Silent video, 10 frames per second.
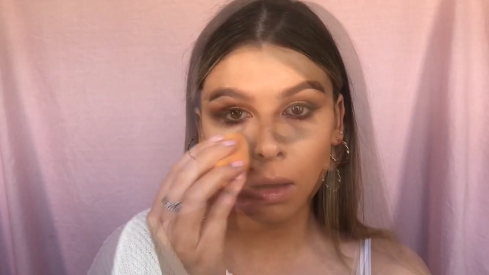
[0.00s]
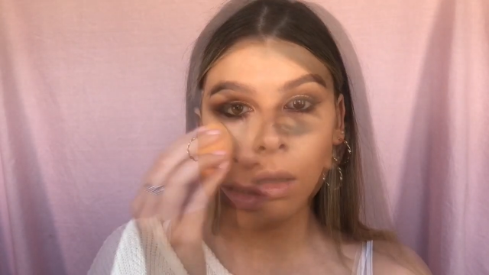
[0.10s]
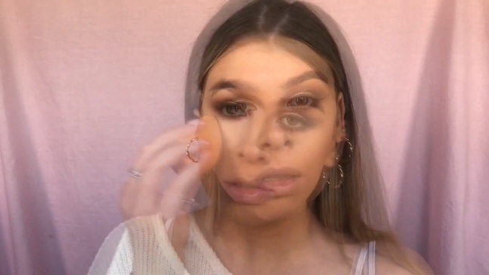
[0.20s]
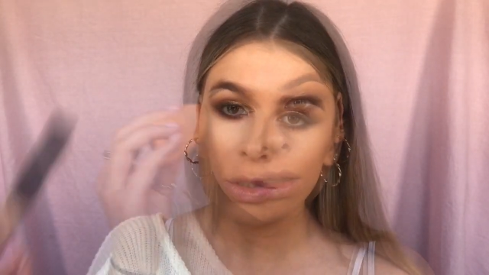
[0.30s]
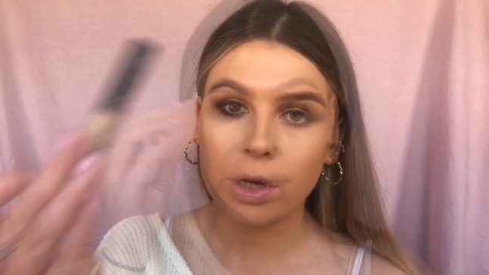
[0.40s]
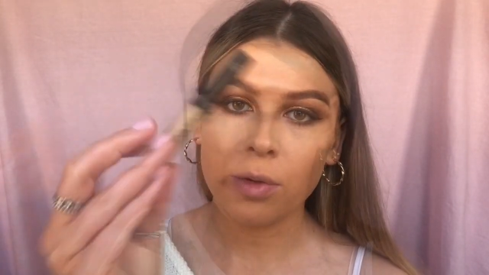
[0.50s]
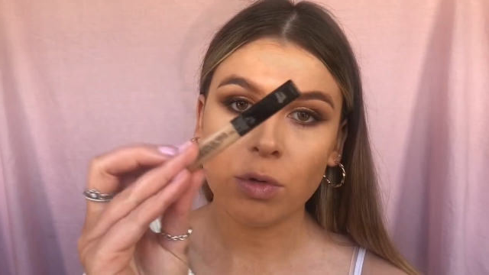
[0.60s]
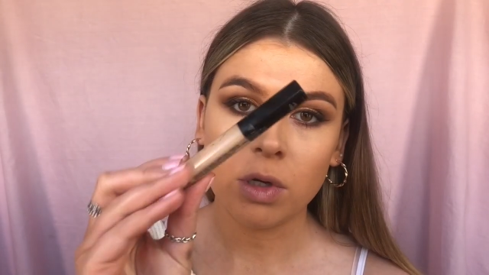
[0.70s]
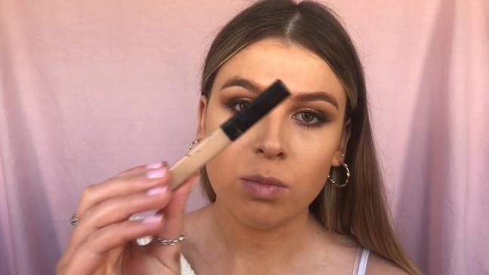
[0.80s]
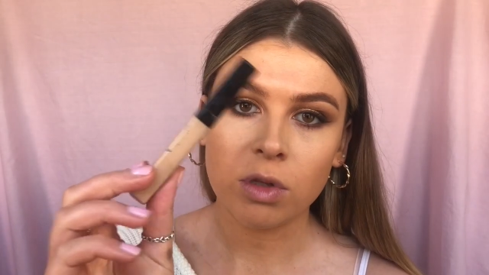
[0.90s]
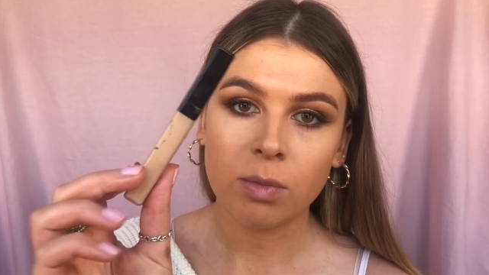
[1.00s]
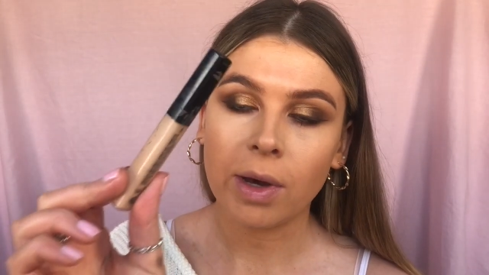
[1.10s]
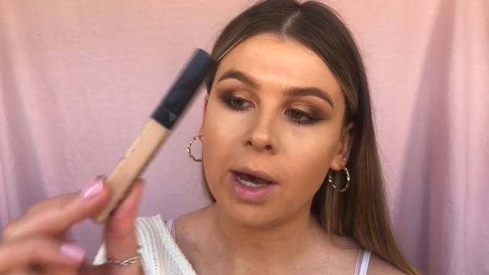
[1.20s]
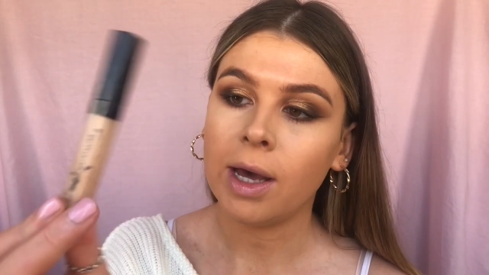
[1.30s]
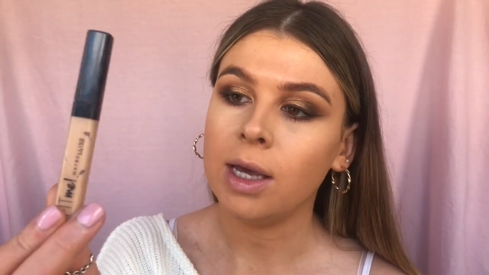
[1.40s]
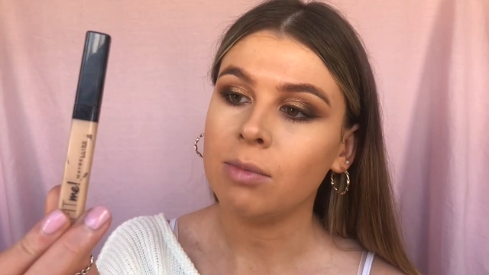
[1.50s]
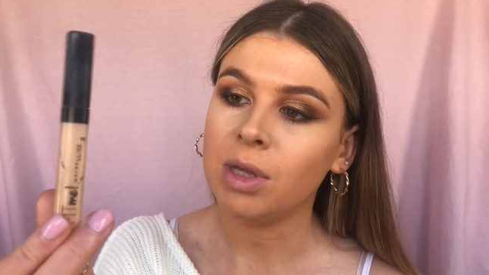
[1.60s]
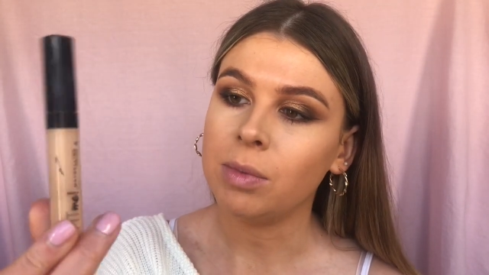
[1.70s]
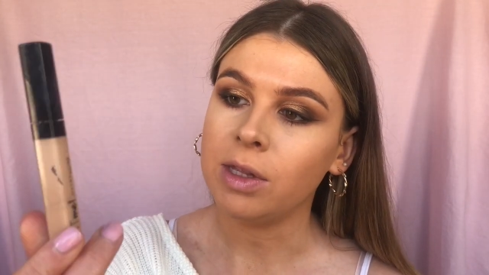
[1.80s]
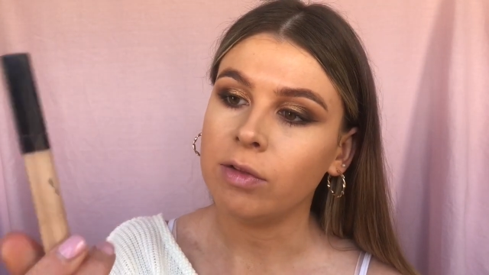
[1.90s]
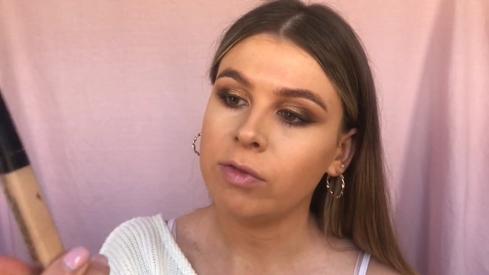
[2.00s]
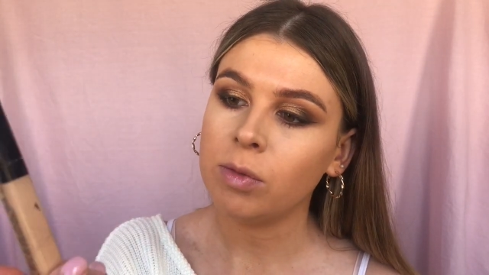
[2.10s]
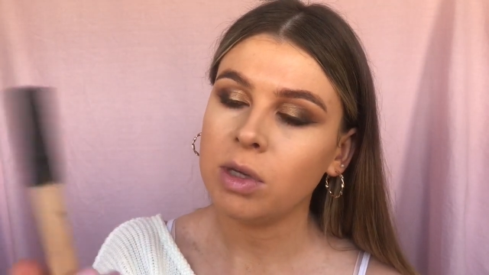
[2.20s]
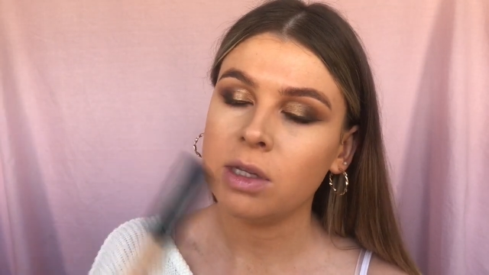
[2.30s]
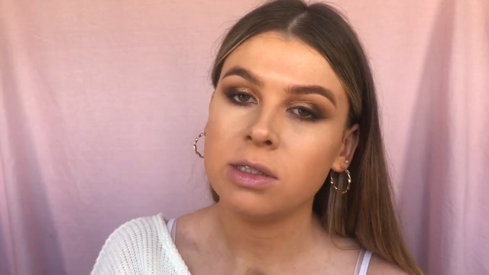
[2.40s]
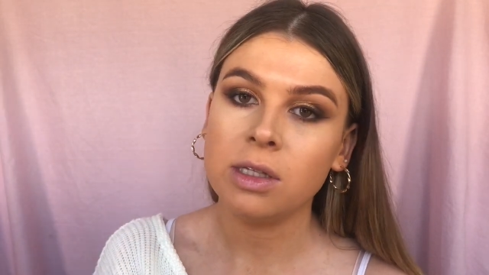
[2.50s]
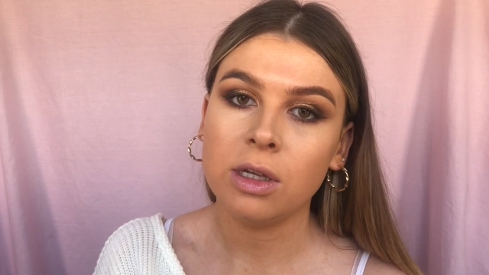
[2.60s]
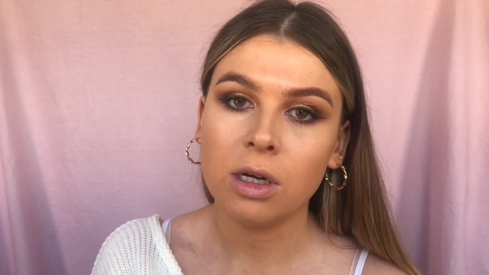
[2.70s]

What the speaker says: So now I'm going in with my Maybelline Fit Me concealer,